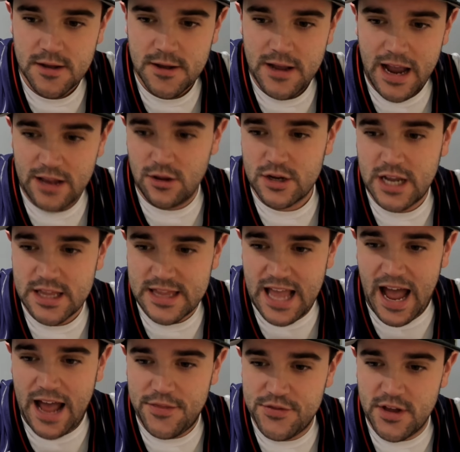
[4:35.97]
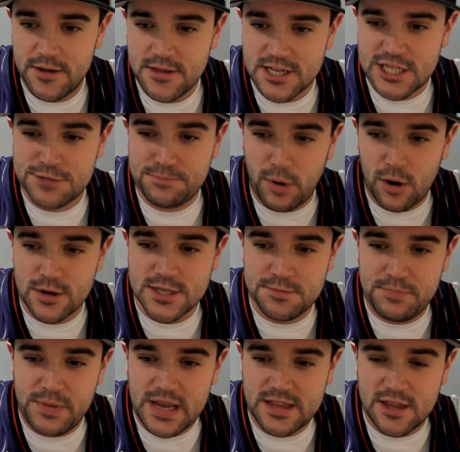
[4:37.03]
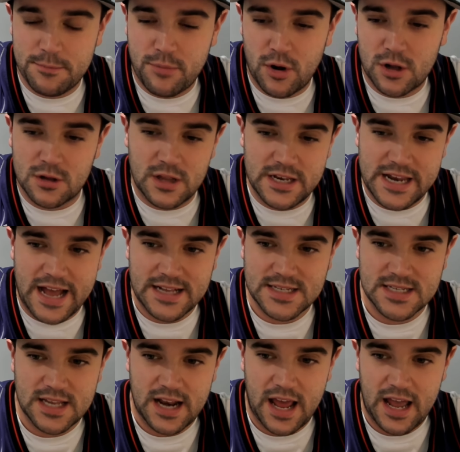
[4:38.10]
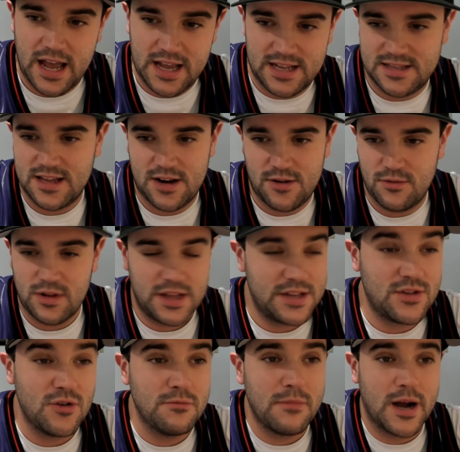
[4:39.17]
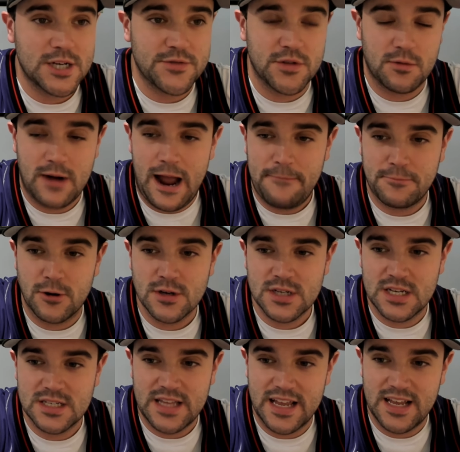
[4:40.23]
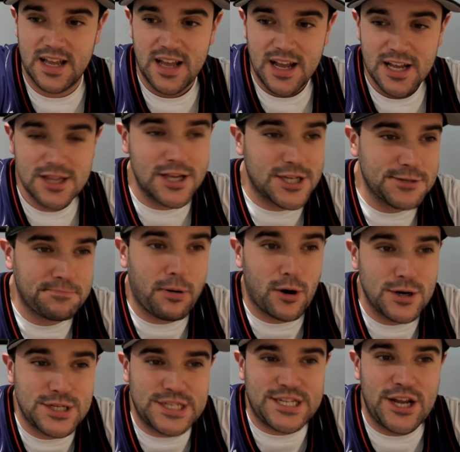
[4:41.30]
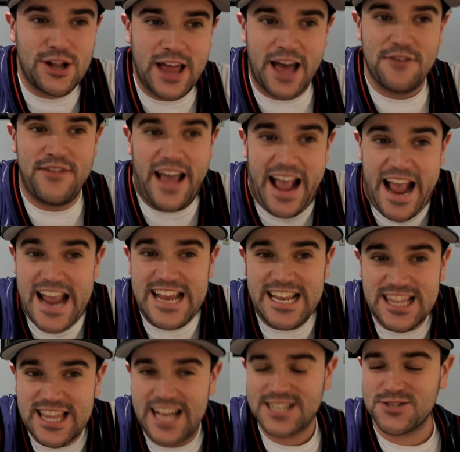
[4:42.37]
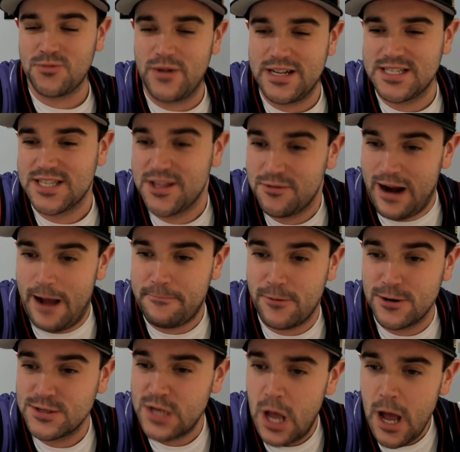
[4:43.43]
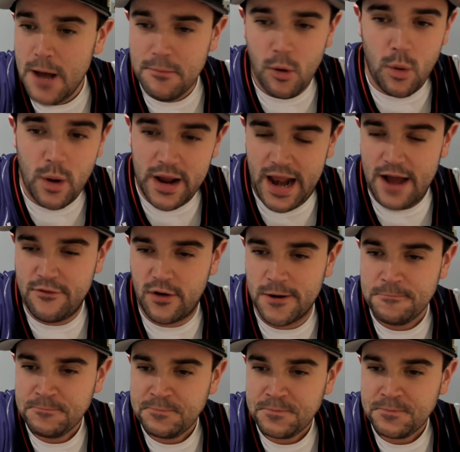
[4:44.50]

And look at that. The Spurs beat the Brooklyn Nets today. It doesn't really do much for the Raptors because the Spurs still have 8 less wins than the Raptors. But whatever.